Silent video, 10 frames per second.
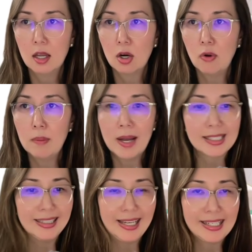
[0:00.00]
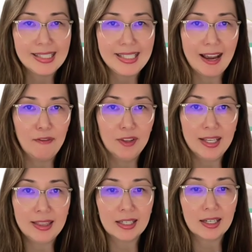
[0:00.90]
Going back to legacy, I feel
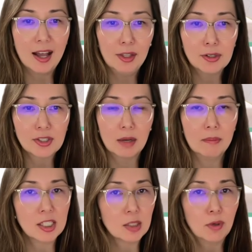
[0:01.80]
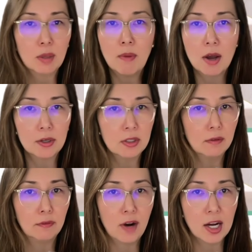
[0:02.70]
like the colors are much more modern
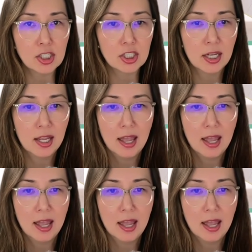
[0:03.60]
and fresh.